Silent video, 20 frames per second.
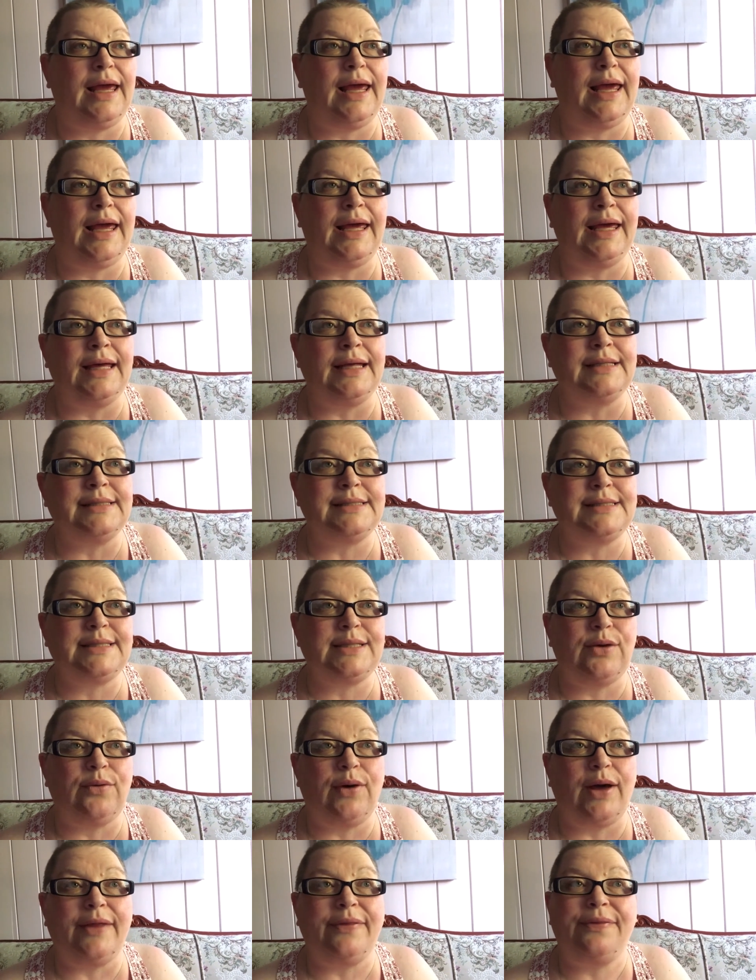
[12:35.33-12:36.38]
And
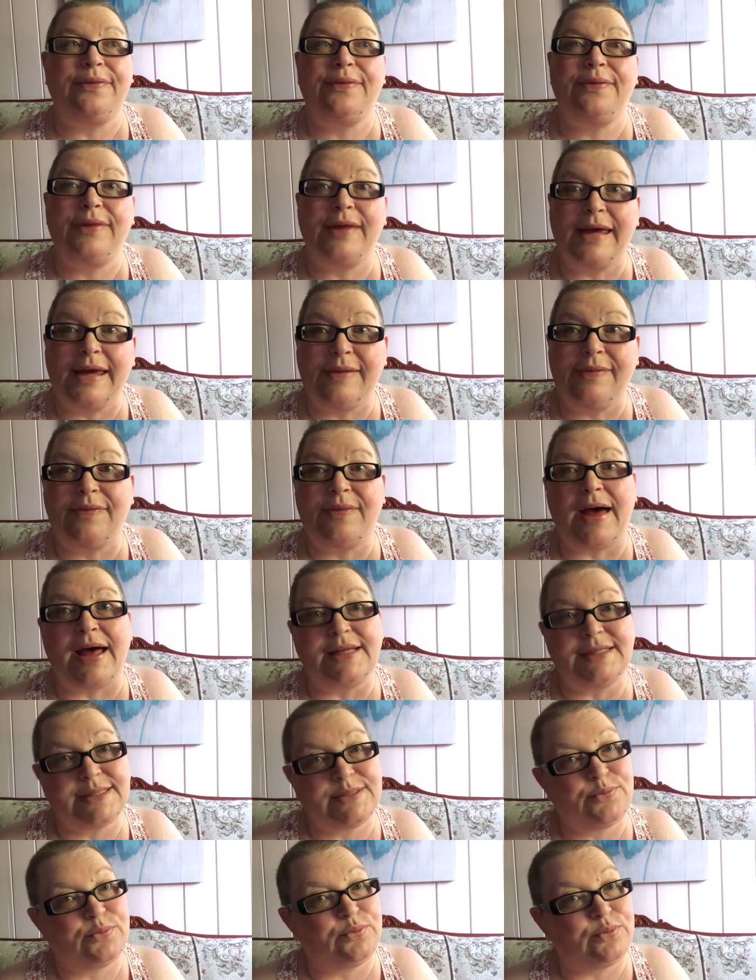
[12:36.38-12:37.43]
so I think
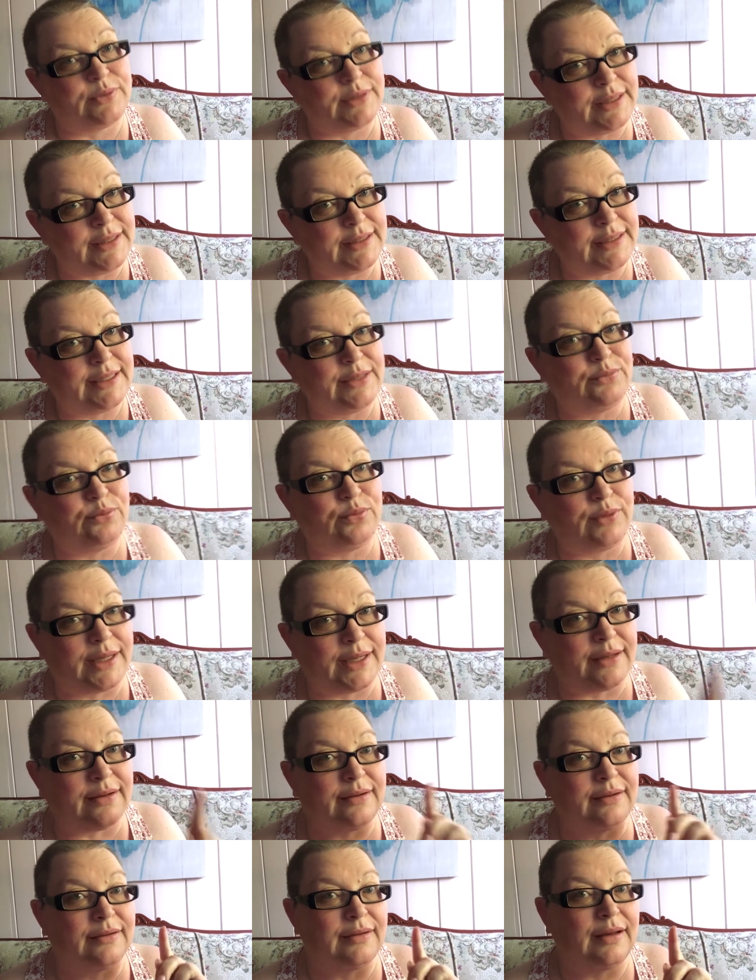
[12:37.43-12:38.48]
that's really
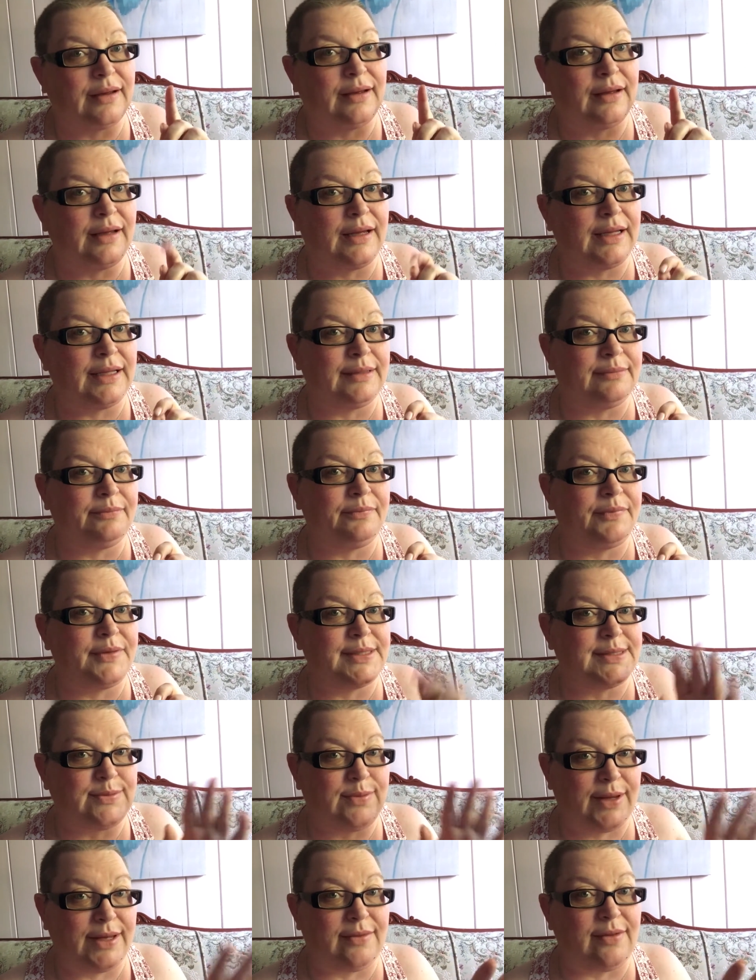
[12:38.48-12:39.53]
where
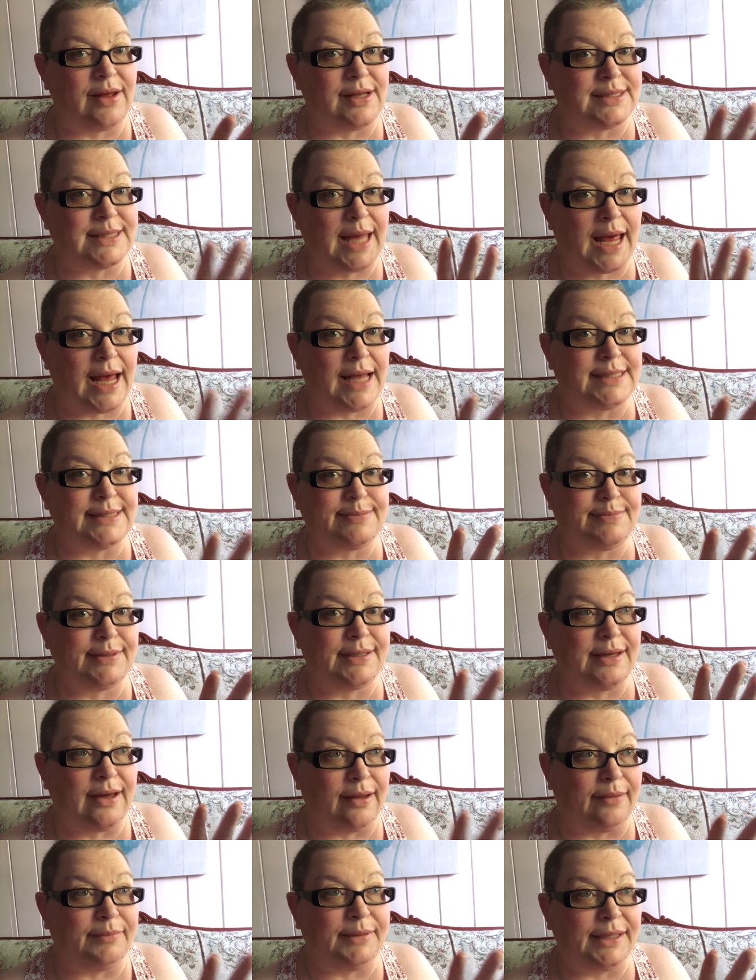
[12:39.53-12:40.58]
this weight loss has been
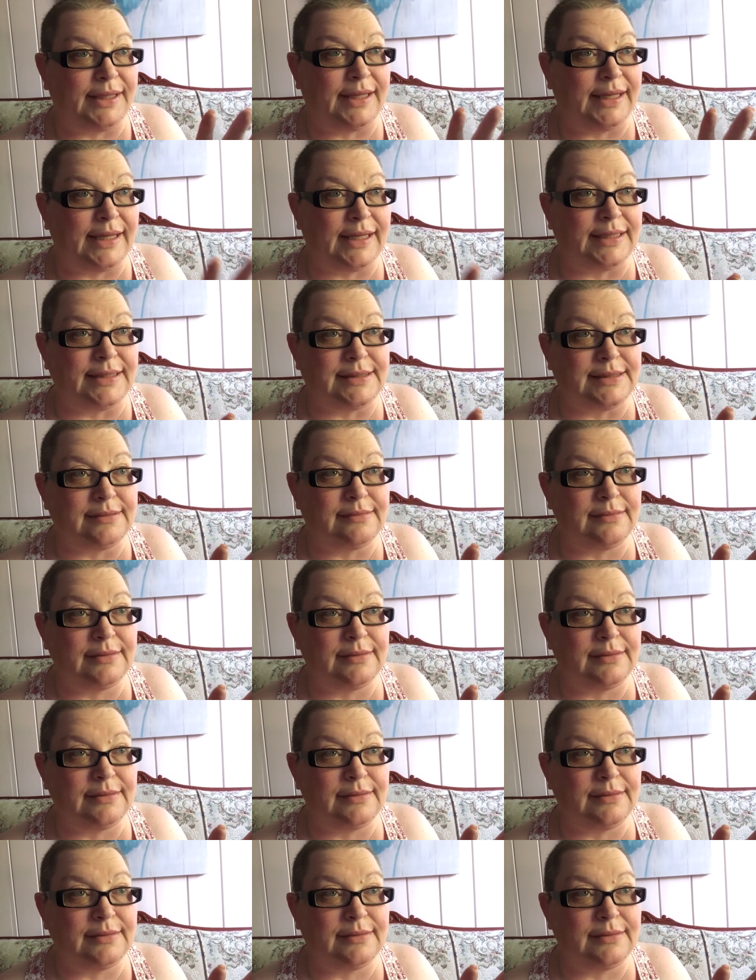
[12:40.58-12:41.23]
coming in.